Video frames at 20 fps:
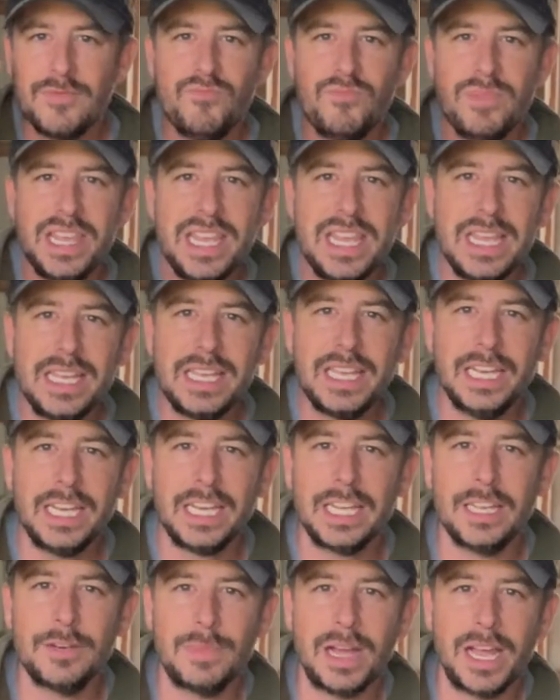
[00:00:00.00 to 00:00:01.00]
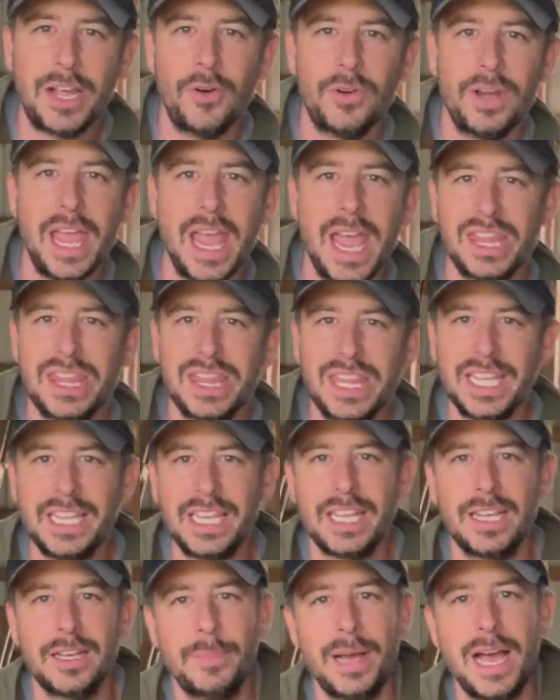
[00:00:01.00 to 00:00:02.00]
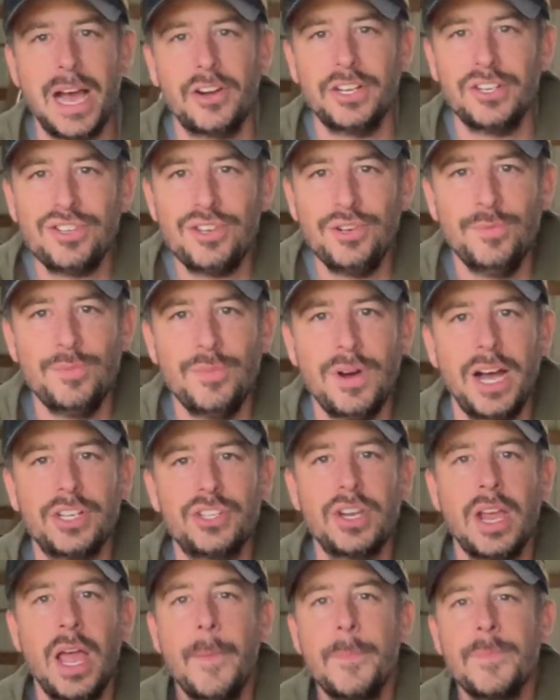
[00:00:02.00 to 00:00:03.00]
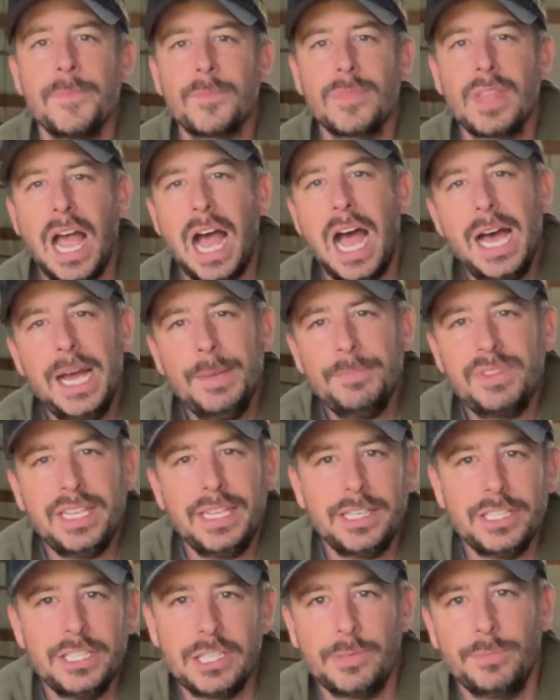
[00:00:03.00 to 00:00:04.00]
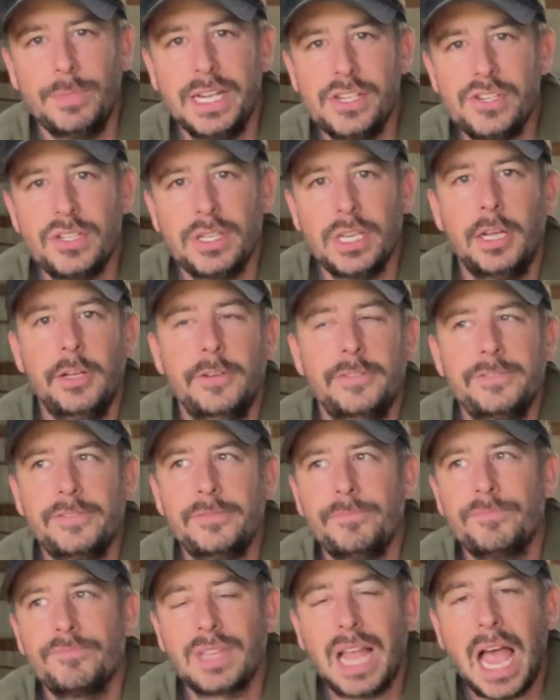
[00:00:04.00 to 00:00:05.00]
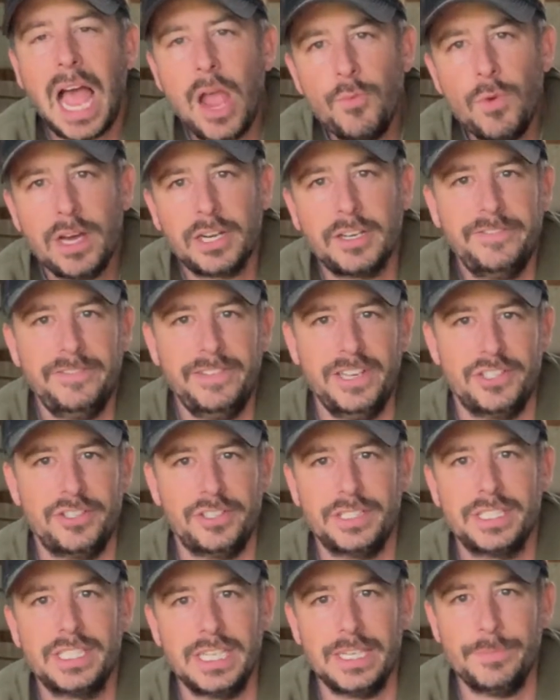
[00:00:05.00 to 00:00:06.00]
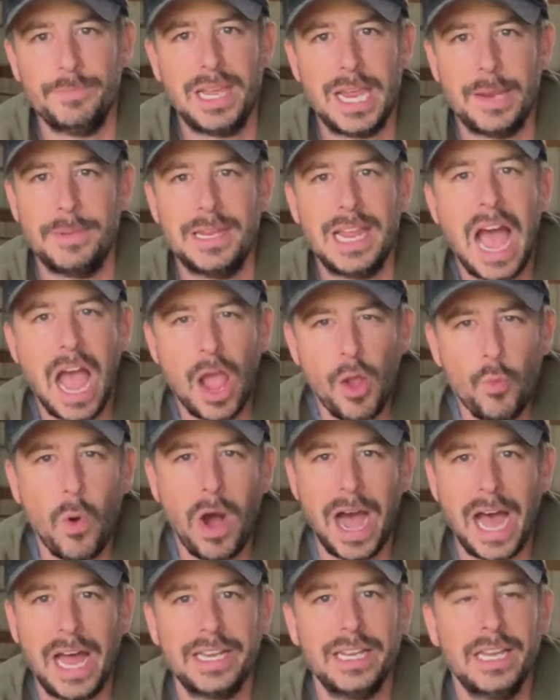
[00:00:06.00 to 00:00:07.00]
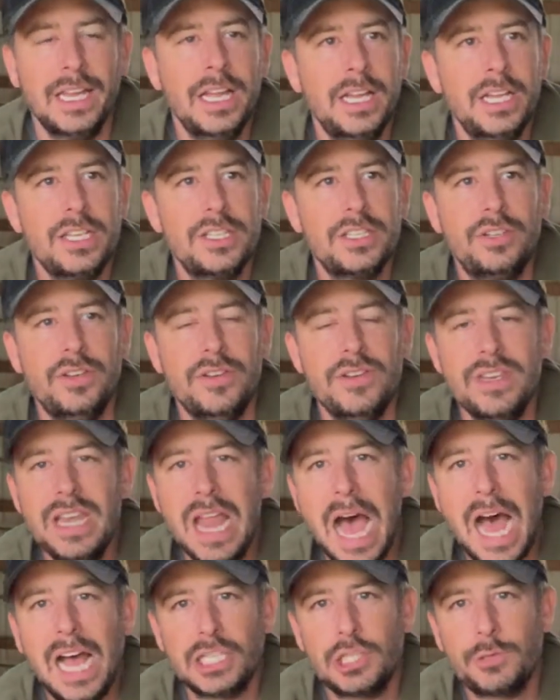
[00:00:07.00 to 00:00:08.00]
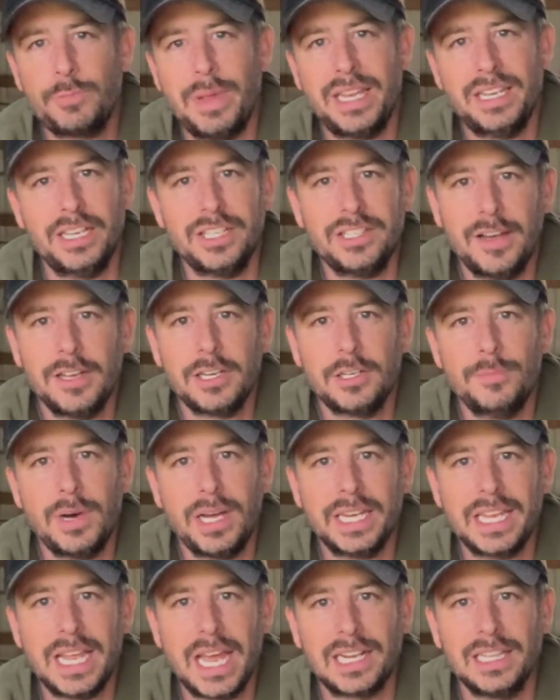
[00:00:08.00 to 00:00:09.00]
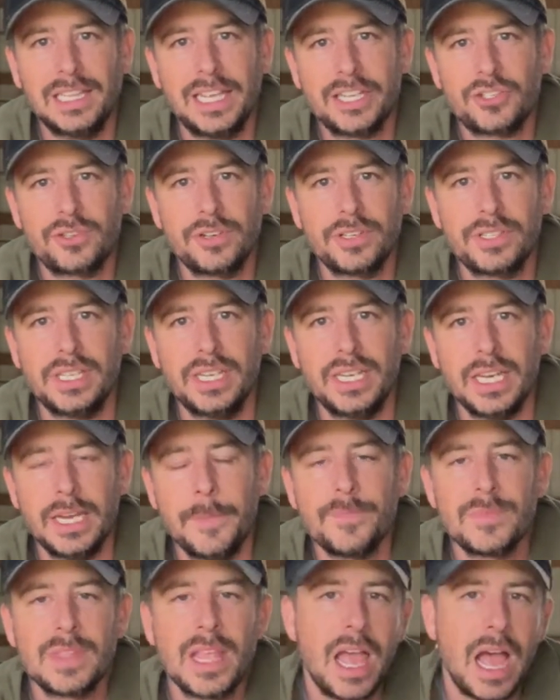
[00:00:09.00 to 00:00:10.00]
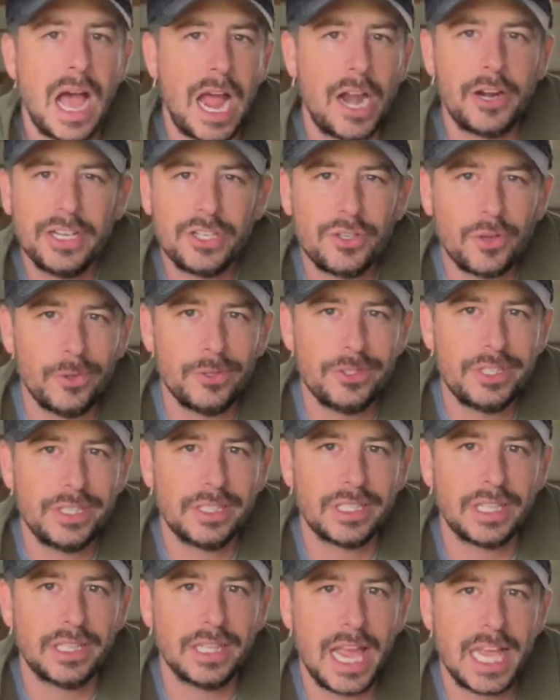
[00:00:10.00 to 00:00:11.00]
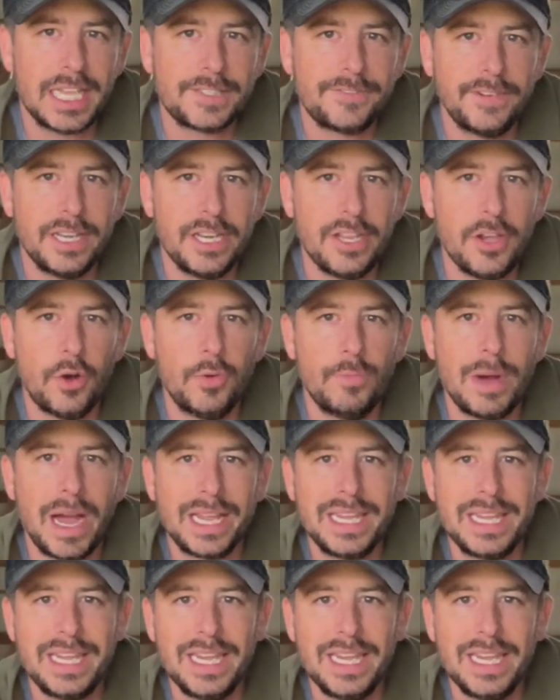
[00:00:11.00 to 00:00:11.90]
me getting in my own head, thinking about it too much. I'm thinking to myself, I want efficiency, baby. I want to not spend a ton of money on electricity. I already told you in the last video, my